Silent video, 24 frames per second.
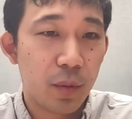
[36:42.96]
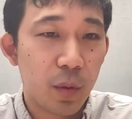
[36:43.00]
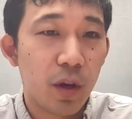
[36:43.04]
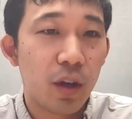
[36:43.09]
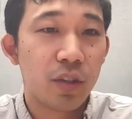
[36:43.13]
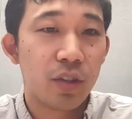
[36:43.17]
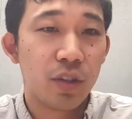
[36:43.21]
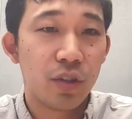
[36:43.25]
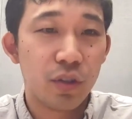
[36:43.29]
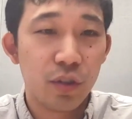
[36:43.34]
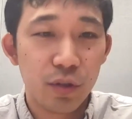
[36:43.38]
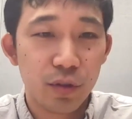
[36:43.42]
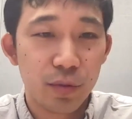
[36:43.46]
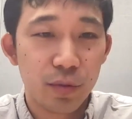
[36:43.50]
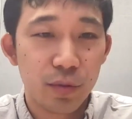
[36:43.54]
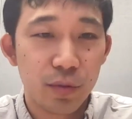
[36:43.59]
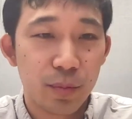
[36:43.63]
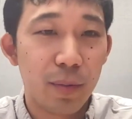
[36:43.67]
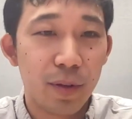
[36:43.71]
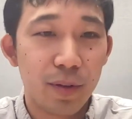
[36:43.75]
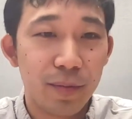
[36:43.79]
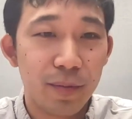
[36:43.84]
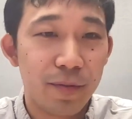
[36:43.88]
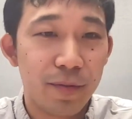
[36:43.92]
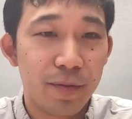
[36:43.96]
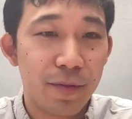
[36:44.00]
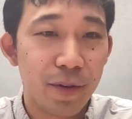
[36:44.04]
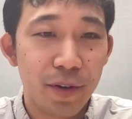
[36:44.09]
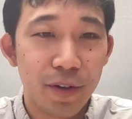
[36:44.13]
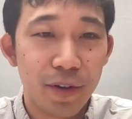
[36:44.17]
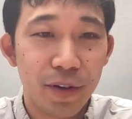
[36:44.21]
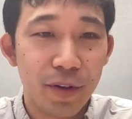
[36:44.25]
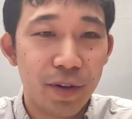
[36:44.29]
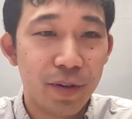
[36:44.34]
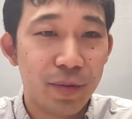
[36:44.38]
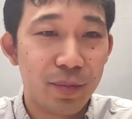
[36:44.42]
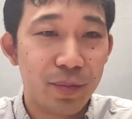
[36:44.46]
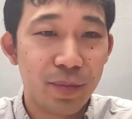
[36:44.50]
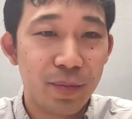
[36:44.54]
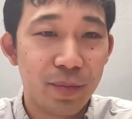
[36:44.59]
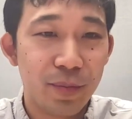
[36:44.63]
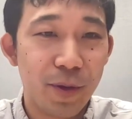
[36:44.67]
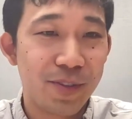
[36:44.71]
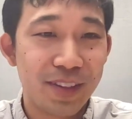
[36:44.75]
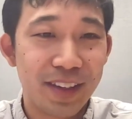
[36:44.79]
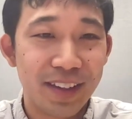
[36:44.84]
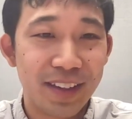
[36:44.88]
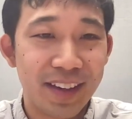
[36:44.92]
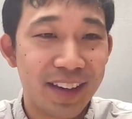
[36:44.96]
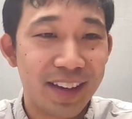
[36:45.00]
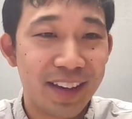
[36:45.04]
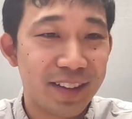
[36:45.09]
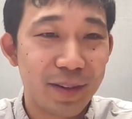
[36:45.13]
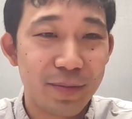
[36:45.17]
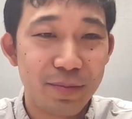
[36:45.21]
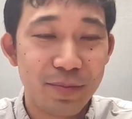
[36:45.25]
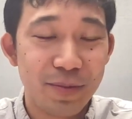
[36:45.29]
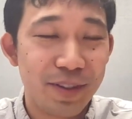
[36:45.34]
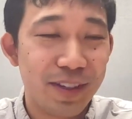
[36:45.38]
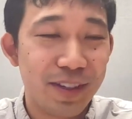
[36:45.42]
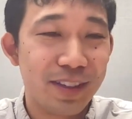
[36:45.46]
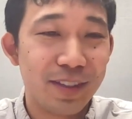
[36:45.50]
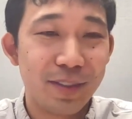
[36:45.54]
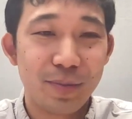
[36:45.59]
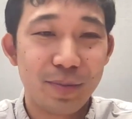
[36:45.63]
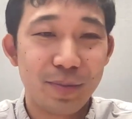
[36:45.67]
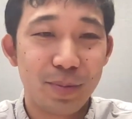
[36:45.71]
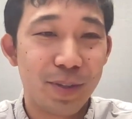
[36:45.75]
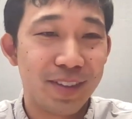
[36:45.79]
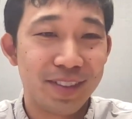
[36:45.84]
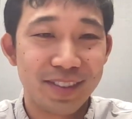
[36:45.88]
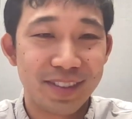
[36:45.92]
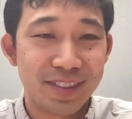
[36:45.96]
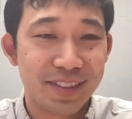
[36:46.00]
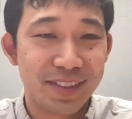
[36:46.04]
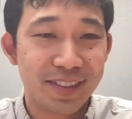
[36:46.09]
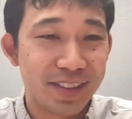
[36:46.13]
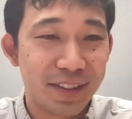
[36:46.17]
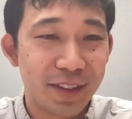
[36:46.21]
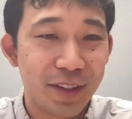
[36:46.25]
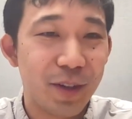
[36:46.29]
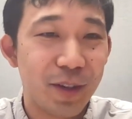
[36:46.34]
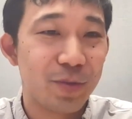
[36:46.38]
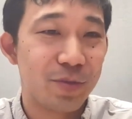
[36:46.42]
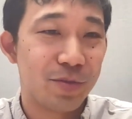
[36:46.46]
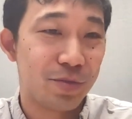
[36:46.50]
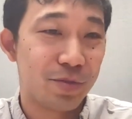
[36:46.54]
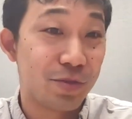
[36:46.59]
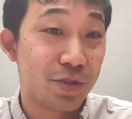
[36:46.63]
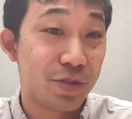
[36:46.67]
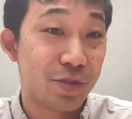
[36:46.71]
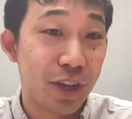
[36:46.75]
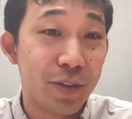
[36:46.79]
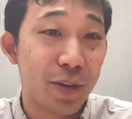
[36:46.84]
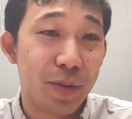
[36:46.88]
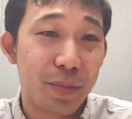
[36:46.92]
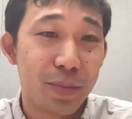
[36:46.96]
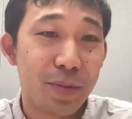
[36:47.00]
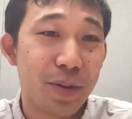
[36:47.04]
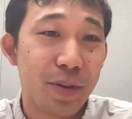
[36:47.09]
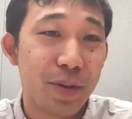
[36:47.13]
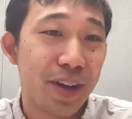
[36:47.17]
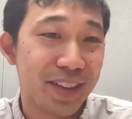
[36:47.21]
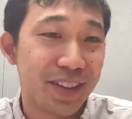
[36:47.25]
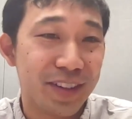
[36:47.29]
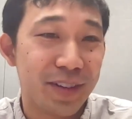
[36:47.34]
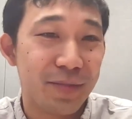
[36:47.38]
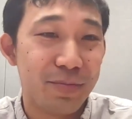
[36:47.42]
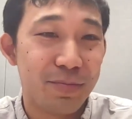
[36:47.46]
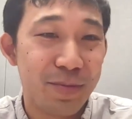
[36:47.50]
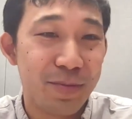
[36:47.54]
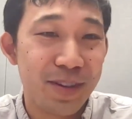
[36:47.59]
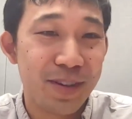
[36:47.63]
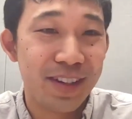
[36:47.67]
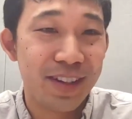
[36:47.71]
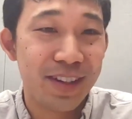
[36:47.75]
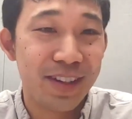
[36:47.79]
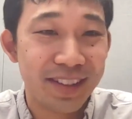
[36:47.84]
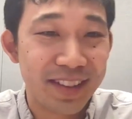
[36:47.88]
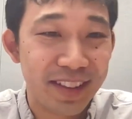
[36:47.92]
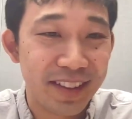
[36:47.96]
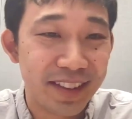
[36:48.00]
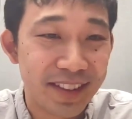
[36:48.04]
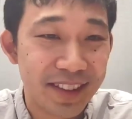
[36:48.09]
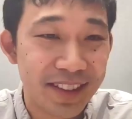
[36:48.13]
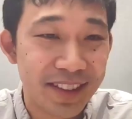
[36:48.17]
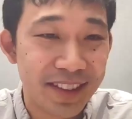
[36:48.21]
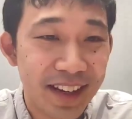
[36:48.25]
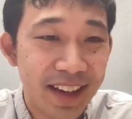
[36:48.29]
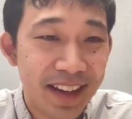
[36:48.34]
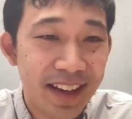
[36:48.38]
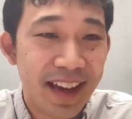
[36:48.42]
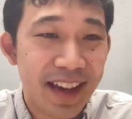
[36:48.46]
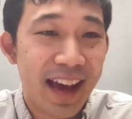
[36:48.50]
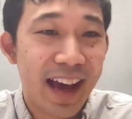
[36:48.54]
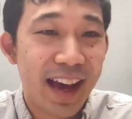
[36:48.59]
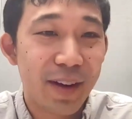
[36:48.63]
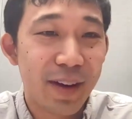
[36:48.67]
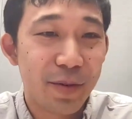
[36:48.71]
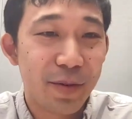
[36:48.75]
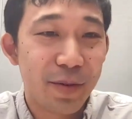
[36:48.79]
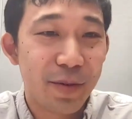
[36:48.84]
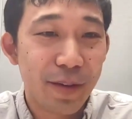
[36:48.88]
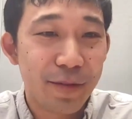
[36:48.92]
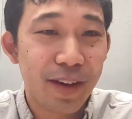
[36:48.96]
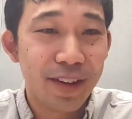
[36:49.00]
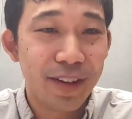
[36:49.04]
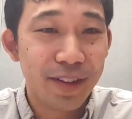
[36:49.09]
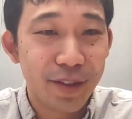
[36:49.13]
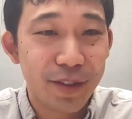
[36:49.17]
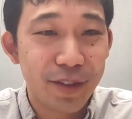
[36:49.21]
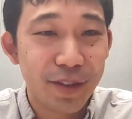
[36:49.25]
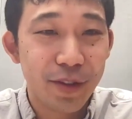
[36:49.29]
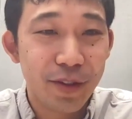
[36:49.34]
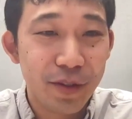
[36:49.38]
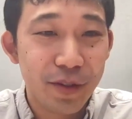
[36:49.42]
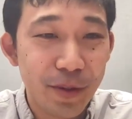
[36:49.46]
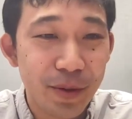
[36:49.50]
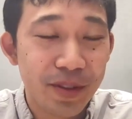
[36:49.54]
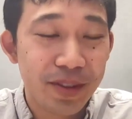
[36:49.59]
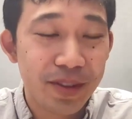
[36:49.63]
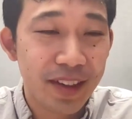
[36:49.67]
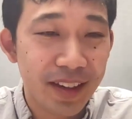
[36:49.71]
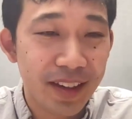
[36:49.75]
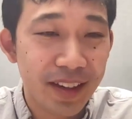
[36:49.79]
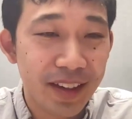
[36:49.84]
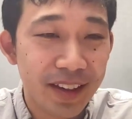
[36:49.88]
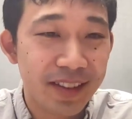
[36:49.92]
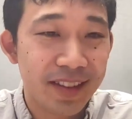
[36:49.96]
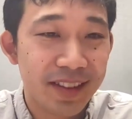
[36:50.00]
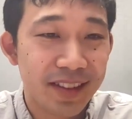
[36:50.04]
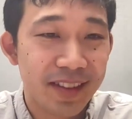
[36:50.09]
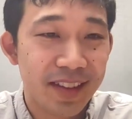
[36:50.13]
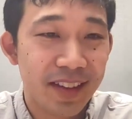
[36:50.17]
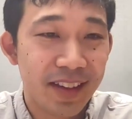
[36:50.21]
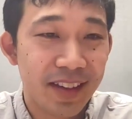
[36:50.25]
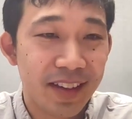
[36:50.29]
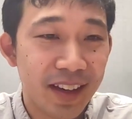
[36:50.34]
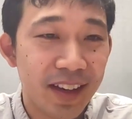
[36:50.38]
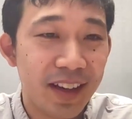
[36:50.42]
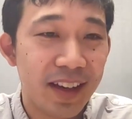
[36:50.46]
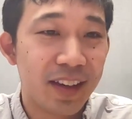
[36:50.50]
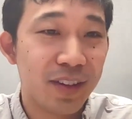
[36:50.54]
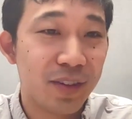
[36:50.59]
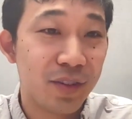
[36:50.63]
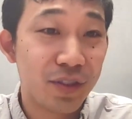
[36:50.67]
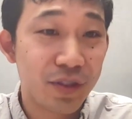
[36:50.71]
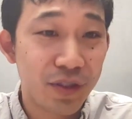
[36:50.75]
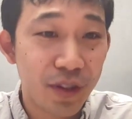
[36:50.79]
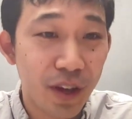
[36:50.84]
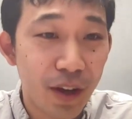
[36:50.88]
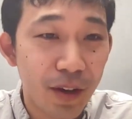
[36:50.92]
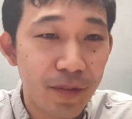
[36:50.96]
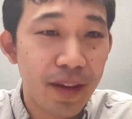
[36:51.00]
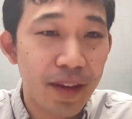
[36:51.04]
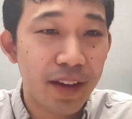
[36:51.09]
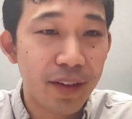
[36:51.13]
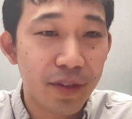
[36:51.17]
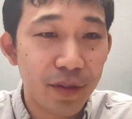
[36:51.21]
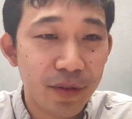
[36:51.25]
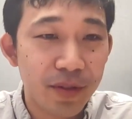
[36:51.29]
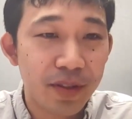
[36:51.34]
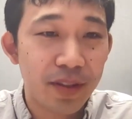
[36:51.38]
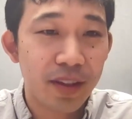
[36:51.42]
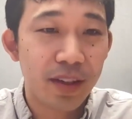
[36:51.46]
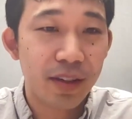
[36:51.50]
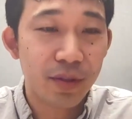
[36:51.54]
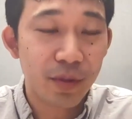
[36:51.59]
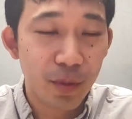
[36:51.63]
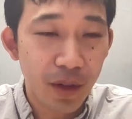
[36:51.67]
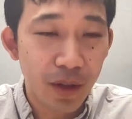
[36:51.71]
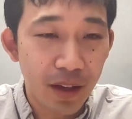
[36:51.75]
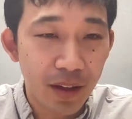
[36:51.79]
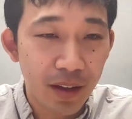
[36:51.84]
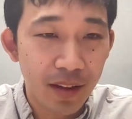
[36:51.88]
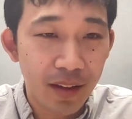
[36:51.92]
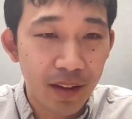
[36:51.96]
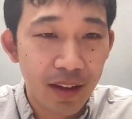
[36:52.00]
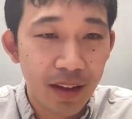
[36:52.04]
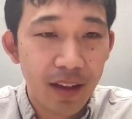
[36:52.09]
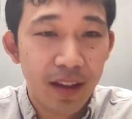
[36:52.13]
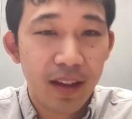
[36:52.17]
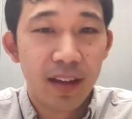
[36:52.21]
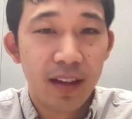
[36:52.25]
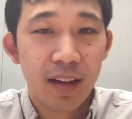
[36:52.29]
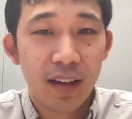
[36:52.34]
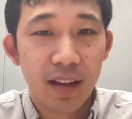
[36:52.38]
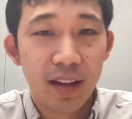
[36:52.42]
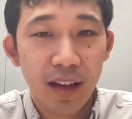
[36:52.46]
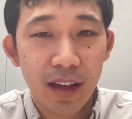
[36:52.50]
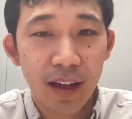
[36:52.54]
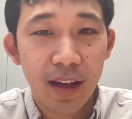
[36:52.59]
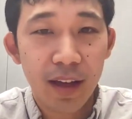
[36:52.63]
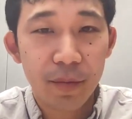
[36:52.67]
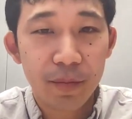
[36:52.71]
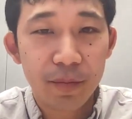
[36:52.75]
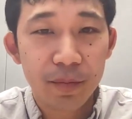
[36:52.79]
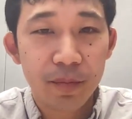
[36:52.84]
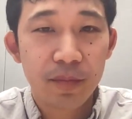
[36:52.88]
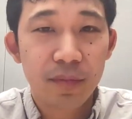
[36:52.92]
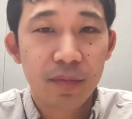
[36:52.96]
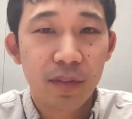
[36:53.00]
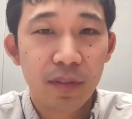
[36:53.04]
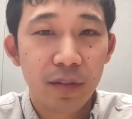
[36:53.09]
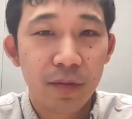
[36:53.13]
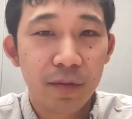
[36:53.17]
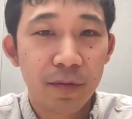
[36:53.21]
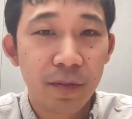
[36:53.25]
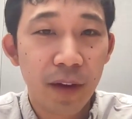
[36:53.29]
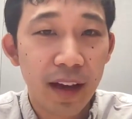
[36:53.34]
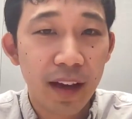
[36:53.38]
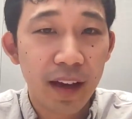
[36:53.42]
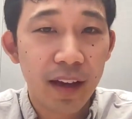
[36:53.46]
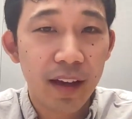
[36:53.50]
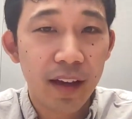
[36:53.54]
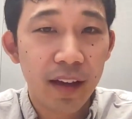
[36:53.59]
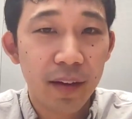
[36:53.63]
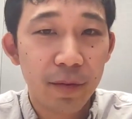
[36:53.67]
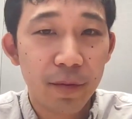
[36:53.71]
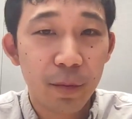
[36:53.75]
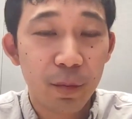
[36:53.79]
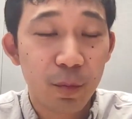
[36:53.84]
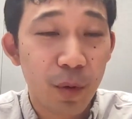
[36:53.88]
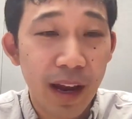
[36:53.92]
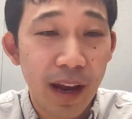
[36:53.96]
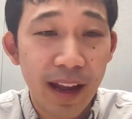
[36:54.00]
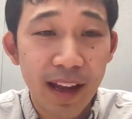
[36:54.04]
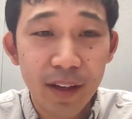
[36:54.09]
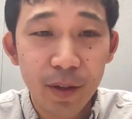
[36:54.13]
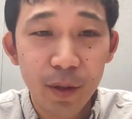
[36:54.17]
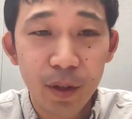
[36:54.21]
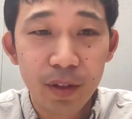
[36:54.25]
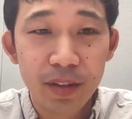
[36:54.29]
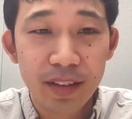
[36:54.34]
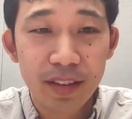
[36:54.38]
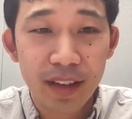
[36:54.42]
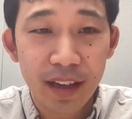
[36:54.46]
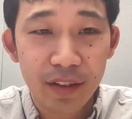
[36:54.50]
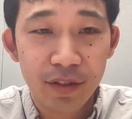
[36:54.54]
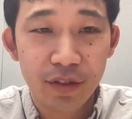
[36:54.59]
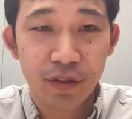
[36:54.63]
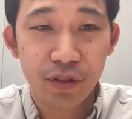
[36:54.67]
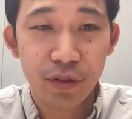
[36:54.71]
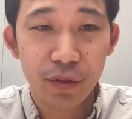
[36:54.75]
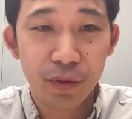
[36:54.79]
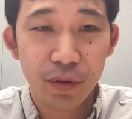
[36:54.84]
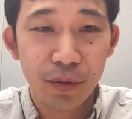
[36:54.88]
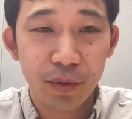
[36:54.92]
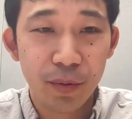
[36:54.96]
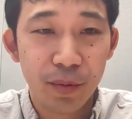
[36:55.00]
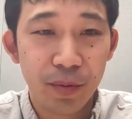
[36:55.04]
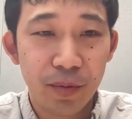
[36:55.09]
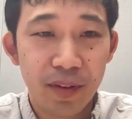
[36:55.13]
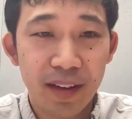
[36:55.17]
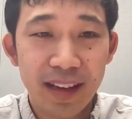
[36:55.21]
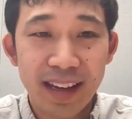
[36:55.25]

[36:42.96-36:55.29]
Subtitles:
a huge problem for most AI companies, plus general product companies, is how do I find a good use case and solve that use case well. RAG will get you